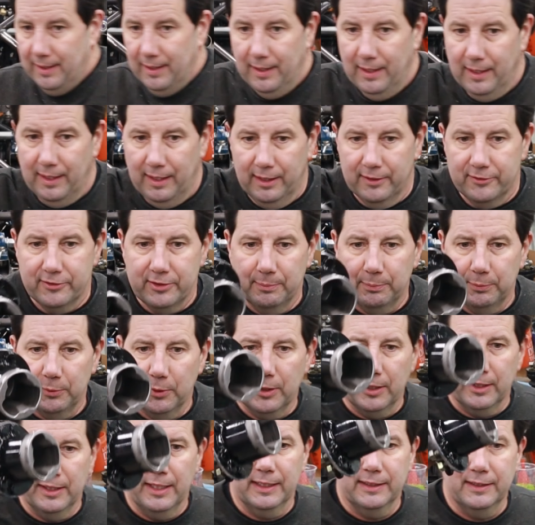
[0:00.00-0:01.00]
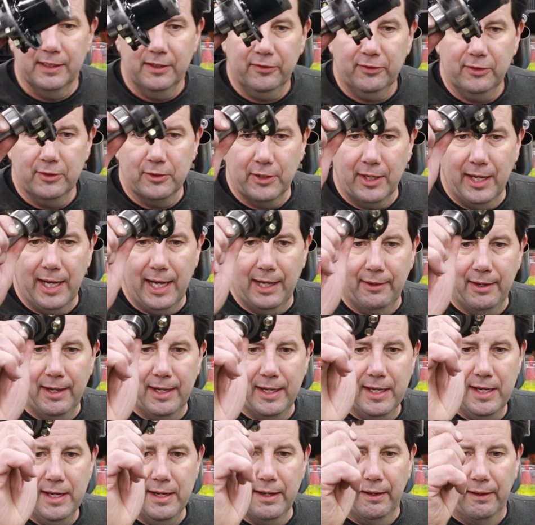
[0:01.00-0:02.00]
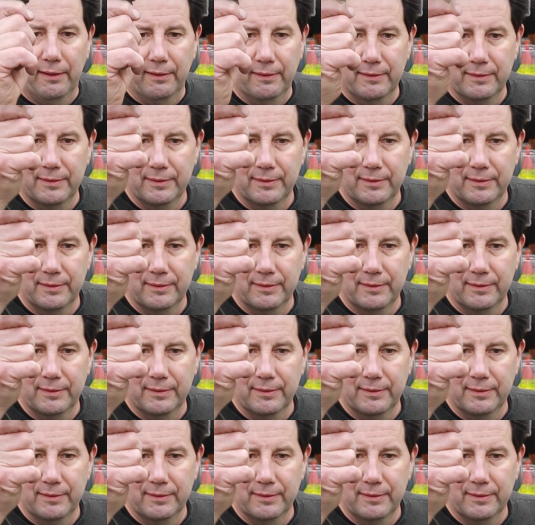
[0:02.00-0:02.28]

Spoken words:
it ends up looking like this little guy right here.